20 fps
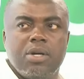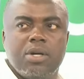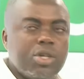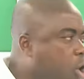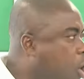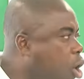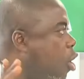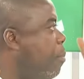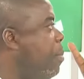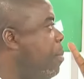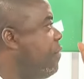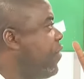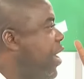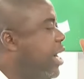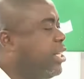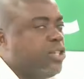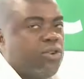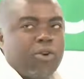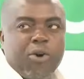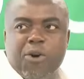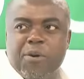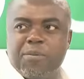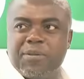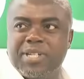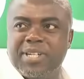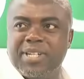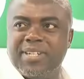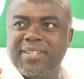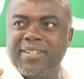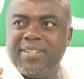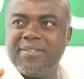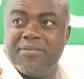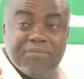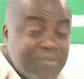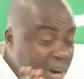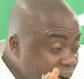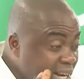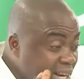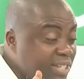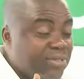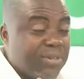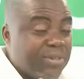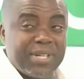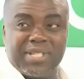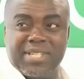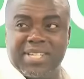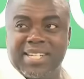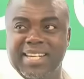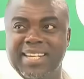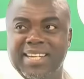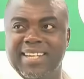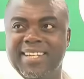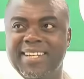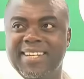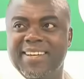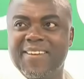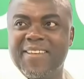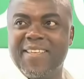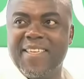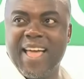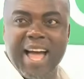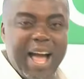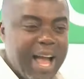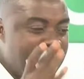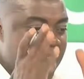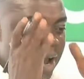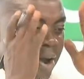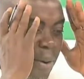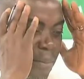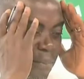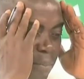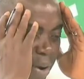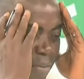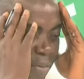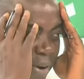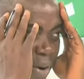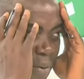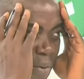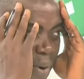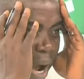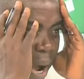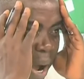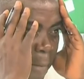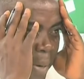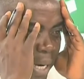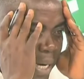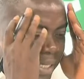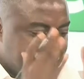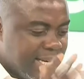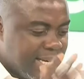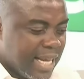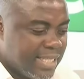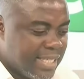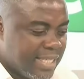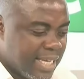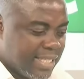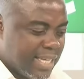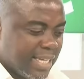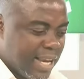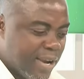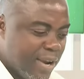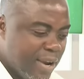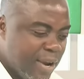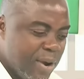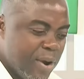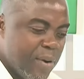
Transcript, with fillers: So, about fighting corruption. Very interesting. Meginawa Mentias say,